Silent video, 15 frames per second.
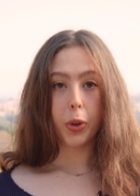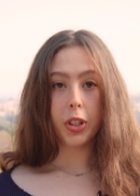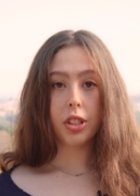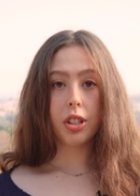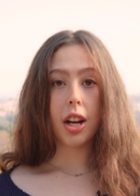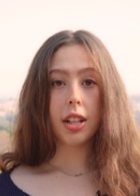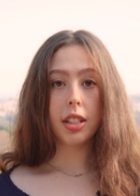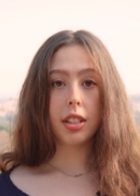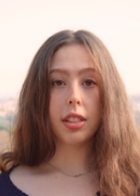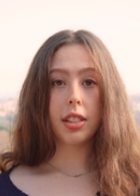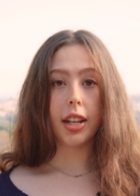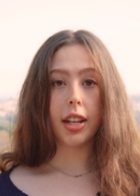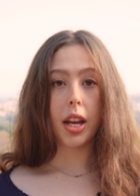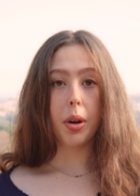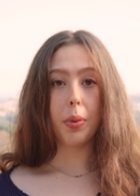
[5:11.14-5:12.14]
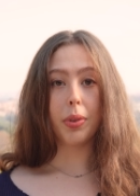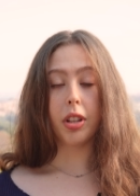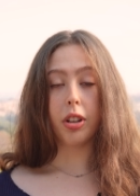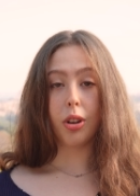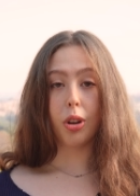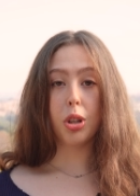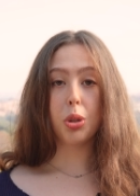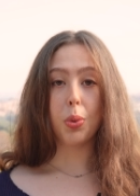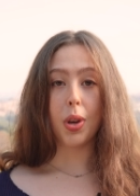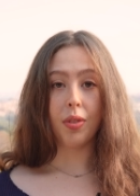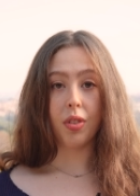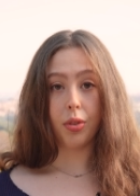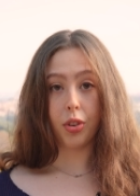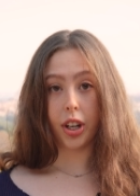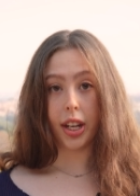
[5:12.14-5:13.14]
We're starting today with a closed wave
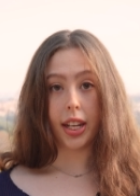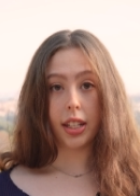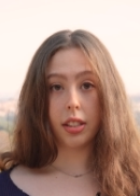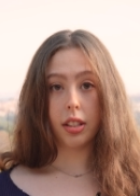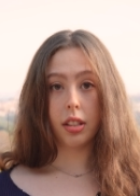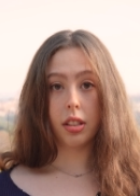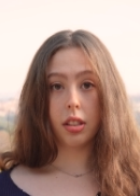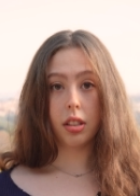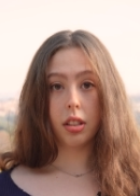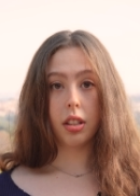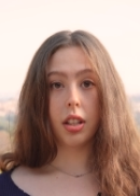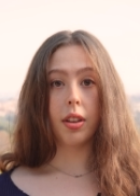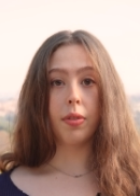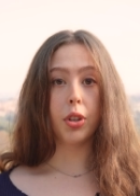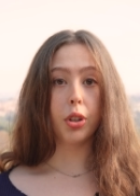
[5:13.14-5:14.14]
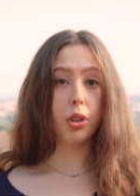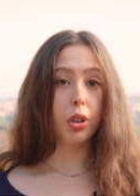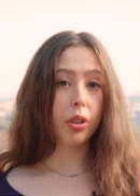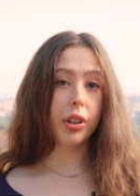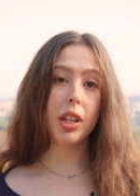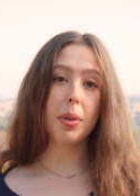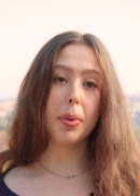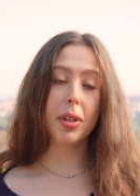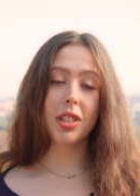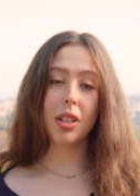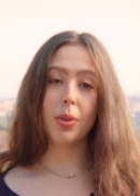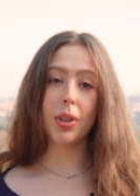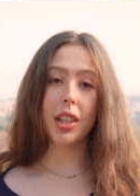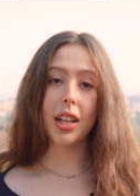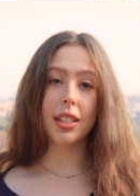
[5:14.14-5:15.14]
of creators. If you're already building
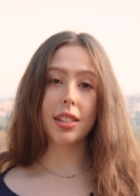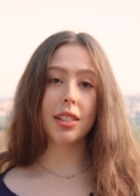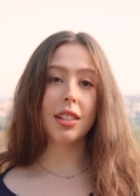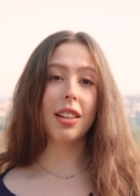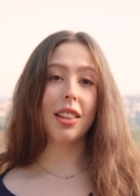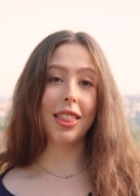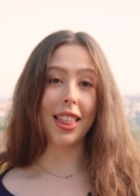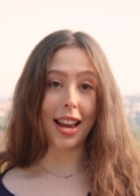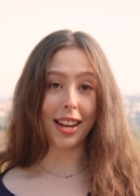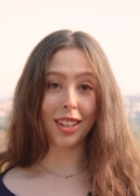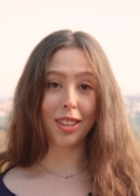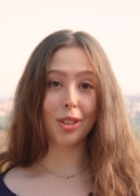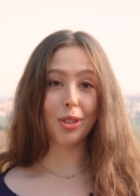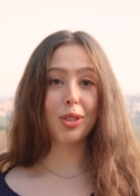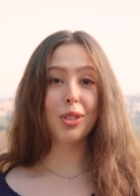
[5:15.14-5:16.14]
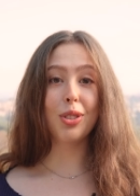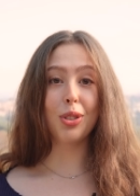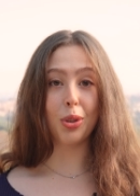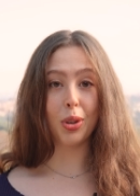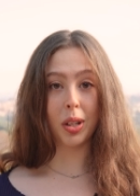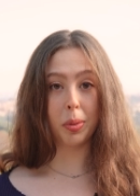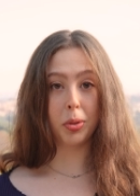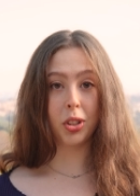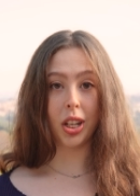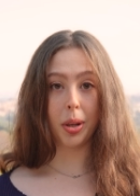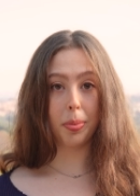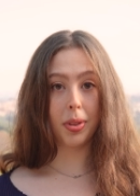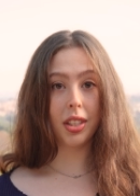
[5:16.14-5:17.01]
with us, thank you. You helped shape